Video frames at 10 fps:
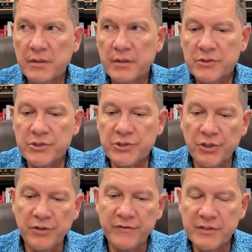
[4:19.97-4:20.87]

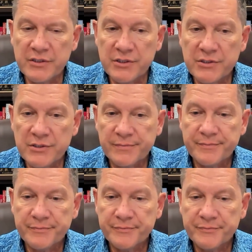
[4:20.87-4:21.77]
service,
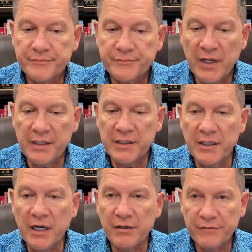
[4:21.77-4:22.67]
and
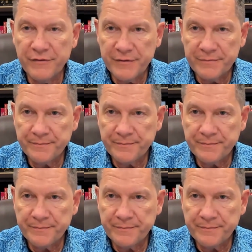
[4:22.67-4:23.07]
love.